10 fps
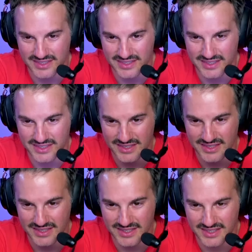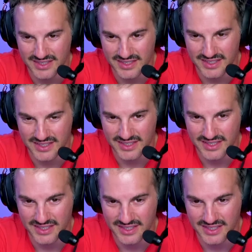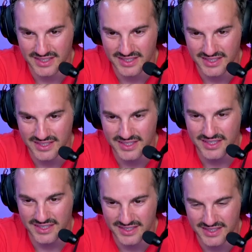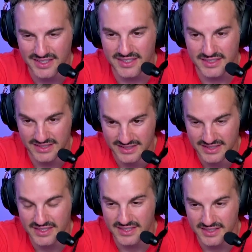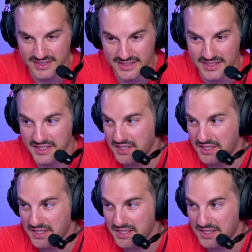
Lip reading: This person isn't speaking.